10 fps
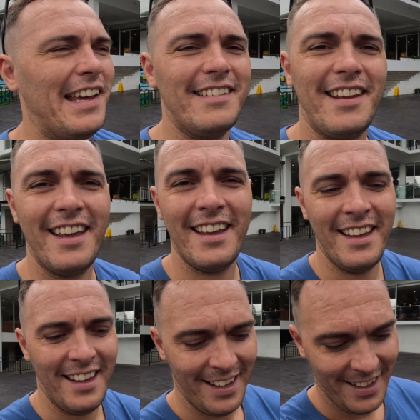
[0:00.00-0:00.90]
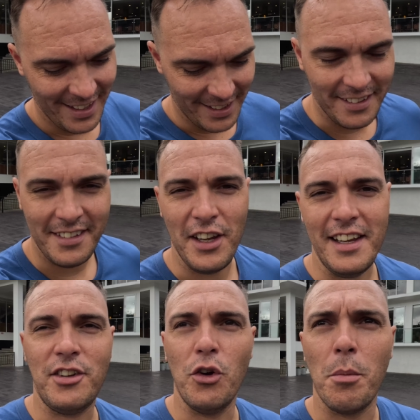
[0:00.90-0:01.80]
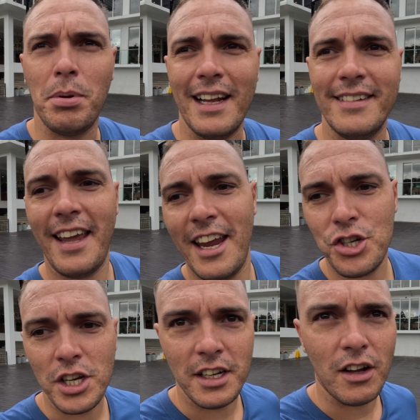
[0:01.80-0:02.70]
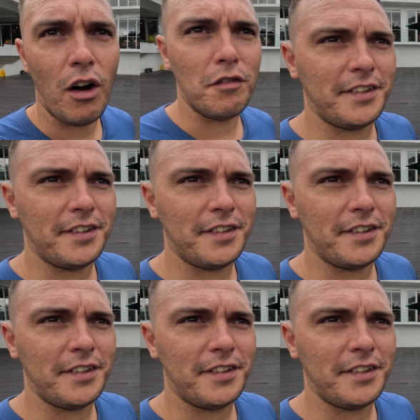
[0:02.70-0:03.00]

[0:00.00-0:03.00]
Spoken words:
it. The tea tour plantation of